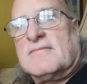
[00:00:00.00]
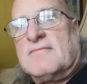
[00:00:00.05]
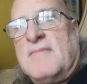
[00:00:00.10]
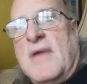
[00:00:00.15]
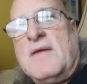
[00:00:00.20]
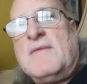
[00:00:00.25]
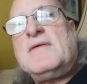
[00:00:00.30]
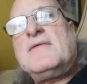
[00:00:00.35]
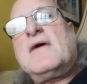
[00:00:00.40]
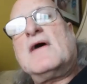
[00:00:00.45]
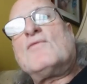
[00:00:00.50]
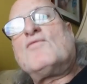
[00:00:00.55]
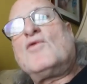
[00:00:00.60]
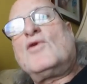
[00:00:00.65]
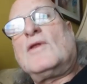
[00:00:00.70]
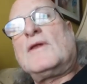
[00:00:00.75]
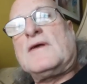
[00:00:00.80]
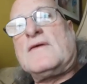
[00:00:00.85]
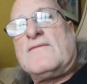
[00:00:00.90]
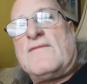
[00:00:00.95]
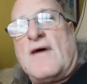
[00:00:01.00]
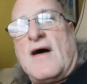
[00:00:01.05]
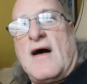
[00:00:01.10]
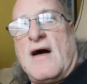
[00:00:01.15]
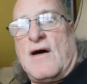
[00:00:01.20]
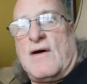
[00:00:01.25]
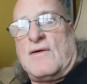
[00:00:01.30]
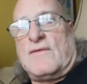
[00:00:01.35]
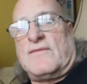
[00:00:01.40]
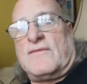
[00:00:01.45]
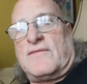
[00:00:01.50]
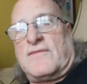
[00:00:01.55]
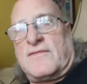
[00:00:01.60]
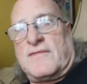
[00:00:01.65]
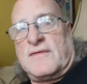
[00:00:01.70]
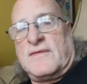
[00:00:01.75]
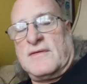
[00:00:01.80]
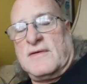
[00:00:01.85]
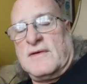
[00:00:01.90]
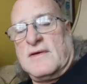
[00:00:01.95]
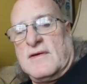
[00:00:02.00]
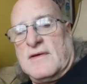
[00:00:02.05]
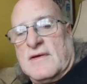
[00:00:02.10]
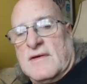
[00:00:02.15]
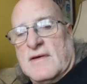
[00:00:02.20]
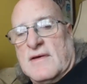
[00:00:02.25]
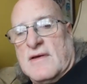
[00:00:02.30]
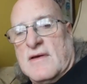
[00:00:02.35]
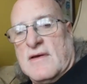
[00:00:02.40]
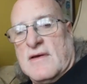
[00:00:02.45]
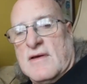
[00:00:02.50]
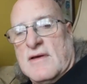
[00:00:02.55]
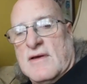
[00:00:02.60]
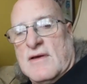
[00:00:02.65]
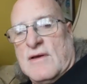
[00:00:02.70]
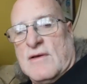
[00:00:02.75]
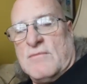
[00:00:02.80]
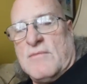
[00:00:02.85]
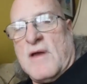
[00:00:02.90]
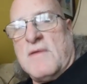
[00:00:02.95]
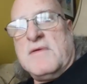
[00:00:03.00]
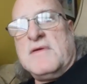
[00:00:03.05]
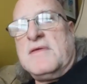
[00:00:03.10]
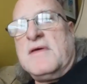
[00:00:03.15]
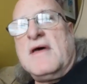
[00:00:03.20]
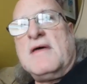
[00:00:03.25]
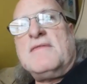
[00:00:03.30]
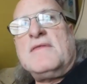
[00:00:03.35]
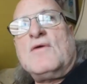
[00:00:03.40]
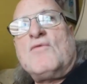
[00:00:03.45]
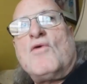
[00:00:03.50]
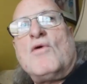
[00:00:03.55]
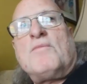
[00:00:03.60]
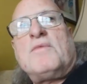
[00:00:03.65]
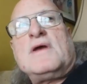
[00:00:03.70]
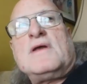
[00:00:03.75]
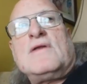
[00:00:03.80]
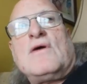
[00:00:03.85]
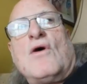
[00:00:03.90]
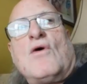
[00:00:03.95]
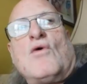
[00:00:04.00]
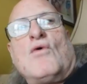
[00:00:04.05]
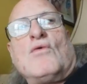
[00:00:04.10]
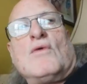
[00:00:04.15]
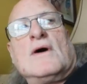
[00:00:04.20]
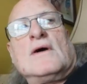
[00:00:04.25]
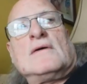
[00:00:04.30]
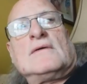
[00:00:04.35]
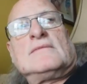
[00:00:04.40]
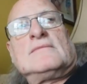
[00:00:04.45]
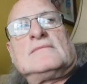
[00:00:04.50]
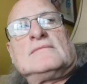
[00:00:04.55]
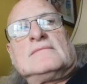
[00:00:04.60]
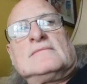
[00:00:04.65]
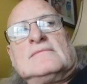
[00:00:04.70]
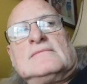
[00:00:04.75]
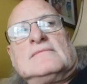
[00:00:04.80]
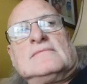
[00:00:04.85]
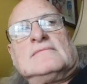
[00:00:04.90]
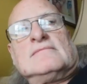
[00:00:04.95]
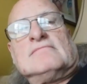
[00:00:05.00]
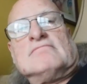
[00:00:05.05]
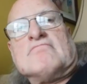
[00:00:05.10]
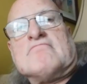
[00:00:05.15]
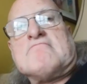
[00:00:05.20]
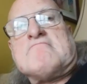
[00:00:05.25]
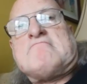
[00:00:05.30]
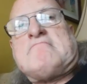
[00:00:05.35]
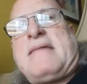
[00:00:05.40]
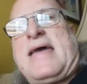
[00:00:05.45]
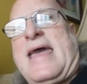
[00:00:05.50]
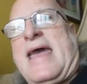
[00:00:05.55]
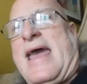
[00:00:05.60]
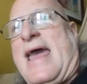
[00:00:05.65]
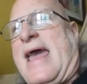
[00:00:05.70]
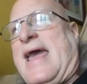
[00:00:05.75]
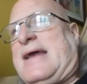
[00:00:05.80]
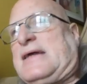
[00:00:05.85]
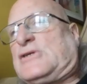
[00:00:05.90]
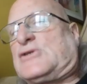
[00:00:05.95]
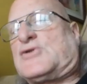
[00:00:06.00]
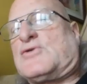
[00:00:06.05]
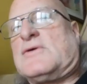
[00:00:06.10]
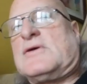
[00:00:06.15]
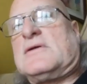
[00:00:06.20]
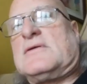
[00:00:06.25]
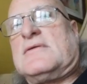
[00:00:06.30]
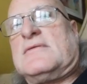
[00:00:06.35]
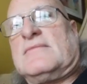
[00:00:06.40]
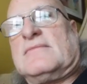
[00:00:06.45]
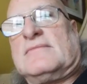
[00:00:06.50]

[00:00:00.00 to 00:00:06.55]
maybe then we'll evolve. Maybe then there won't be no hatred.